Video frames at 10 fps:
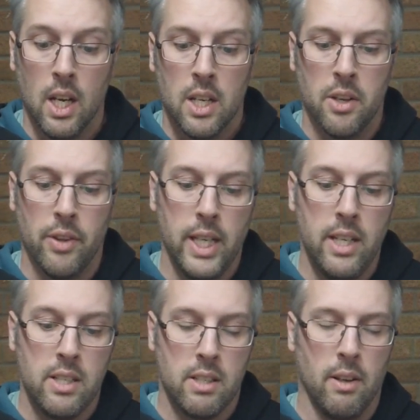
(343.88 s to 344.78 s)
So
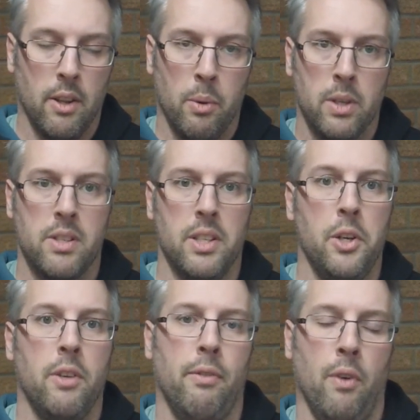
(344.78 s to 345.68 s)
these are the ones that you
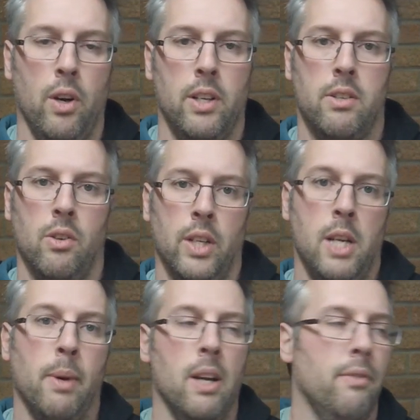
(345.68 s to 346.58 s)
can find on
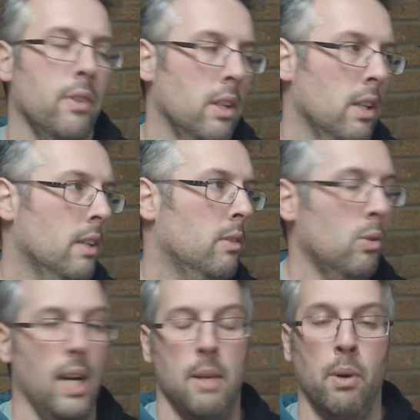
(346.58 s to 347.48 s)
eBay for,
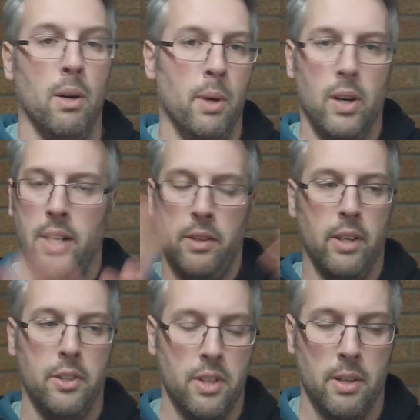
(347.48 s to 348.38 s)
or Alibaba or any of
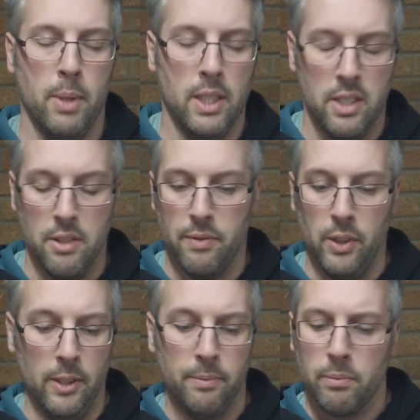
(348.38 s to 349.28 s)
those other places,
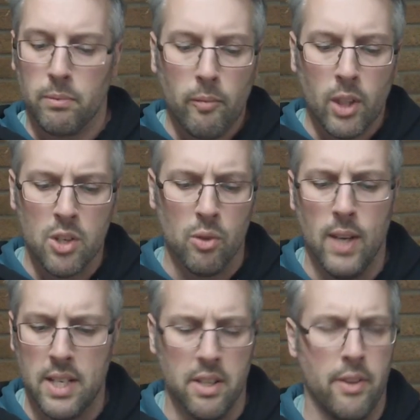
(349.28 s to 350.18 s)
for sort of
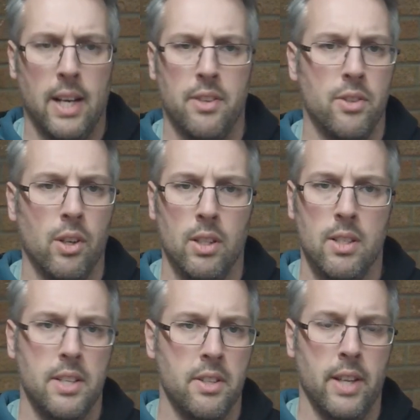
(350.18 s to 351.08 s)
less than $1,000,
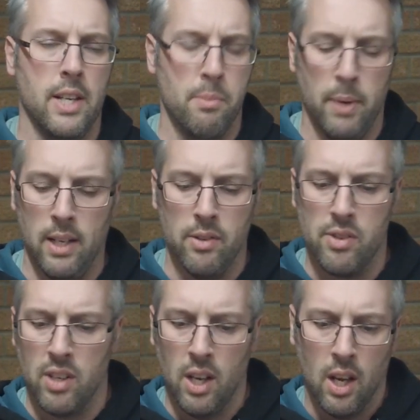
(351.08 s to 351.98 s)
less than
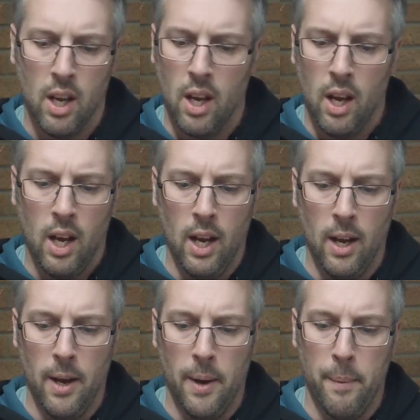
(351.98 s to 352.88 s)

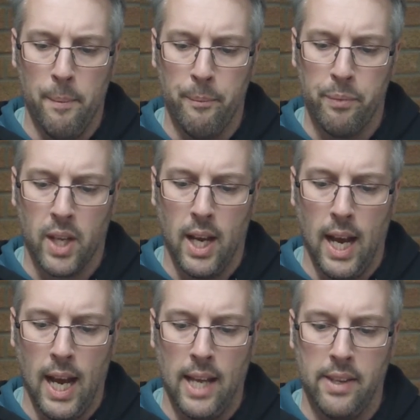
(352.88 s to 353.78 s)
£1,000.
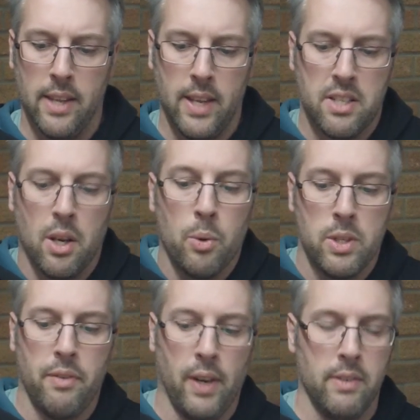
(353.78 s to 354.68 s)
And they're sold as
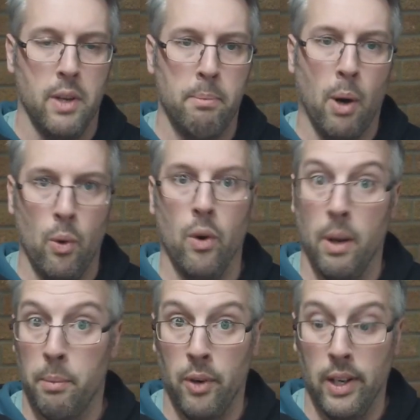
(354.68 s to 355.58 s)
effectively a bolt-on
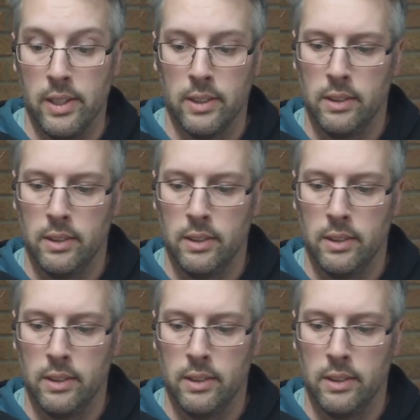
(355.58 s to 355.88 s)
upgrade.